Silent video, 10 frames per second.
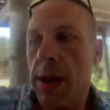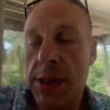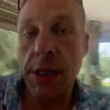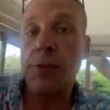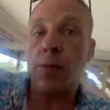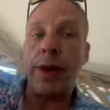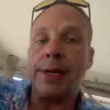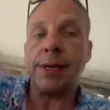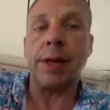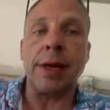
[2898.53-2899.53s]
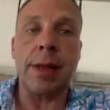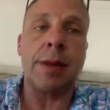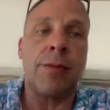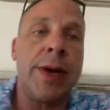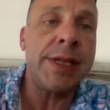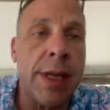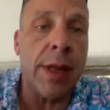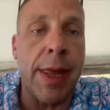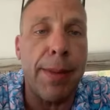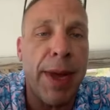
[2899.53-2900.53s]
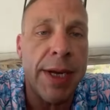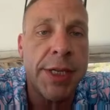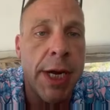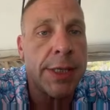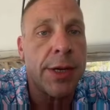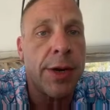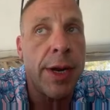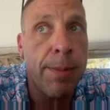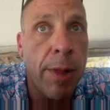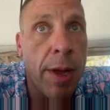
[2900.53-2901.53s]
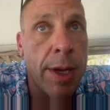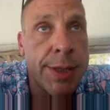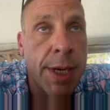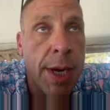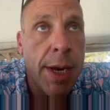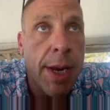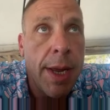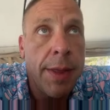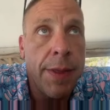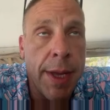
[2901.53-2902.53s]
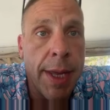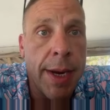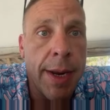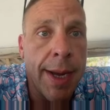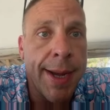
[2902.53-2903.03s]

just recently they made a change to their hemp laws that